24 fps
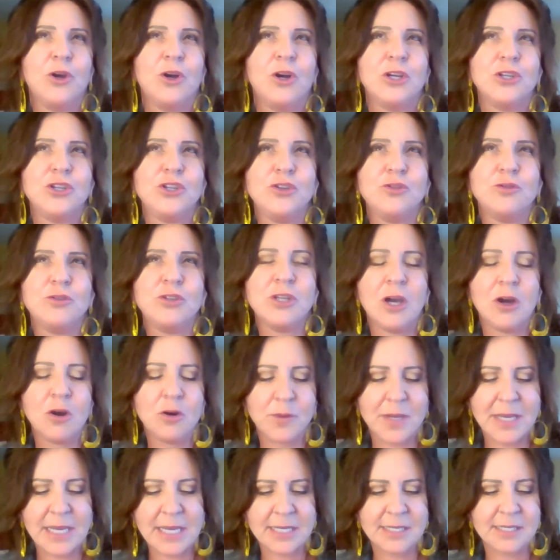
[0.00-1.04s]
you
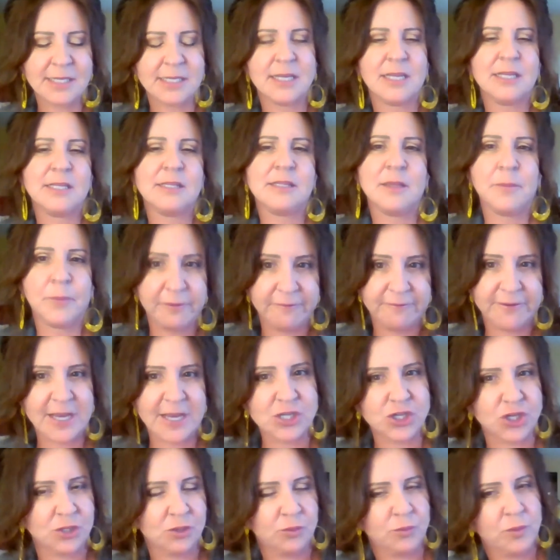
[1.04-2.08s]
know, in the
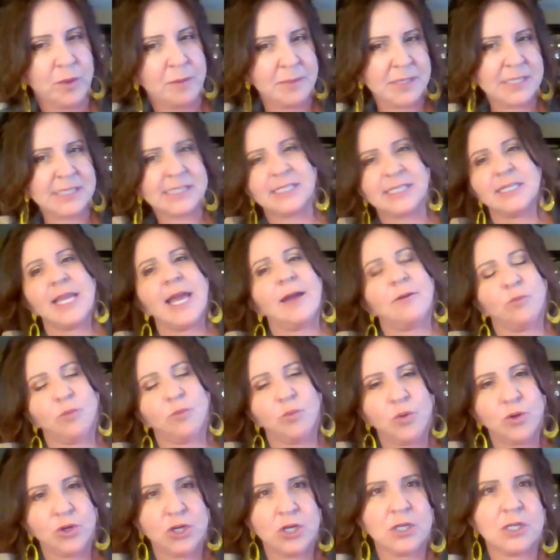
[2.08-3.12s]
Professional Women's
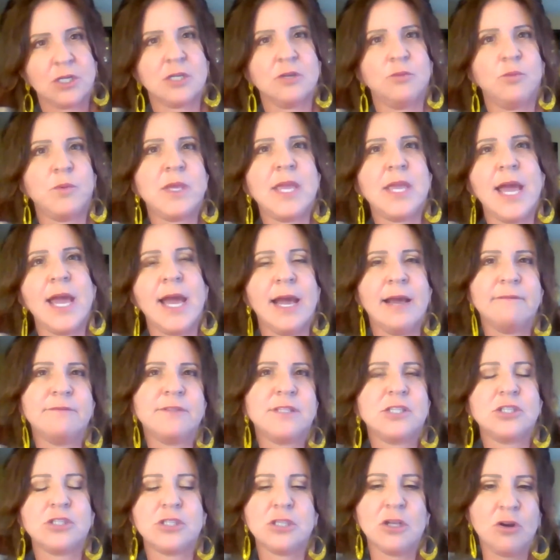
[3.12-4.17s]
Network, we have
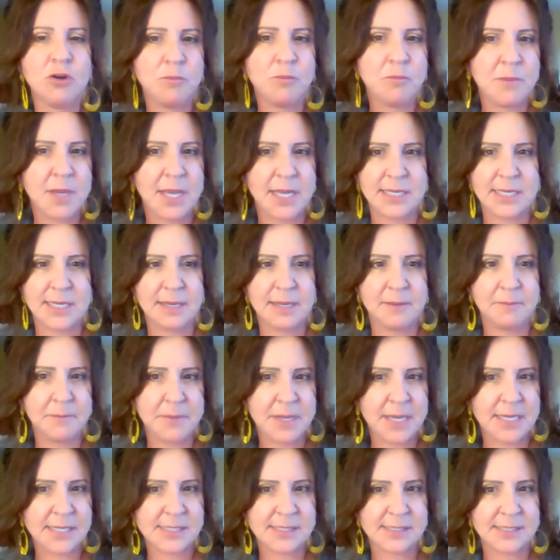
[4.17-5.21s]
so many
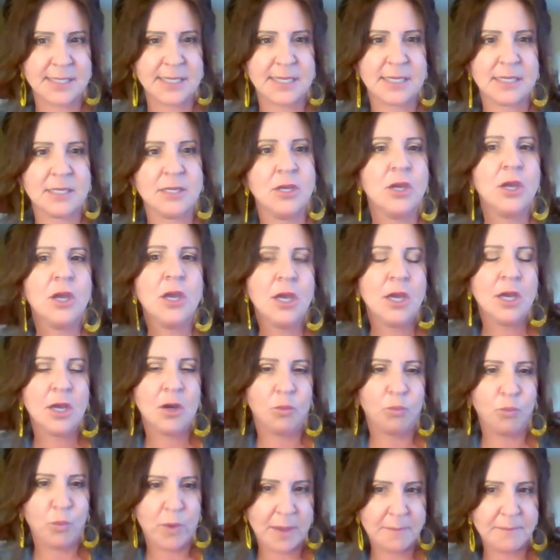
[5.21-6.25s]
amazing
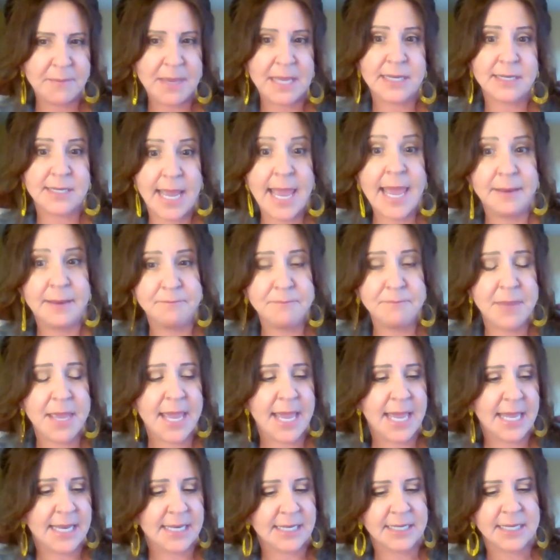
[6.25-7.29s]
women and
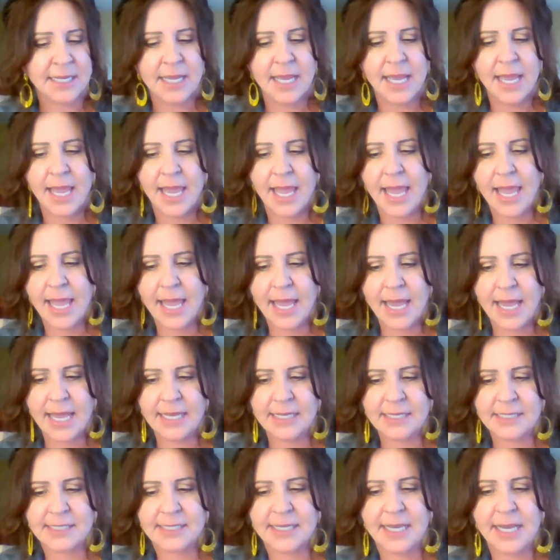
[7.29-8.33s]
men, and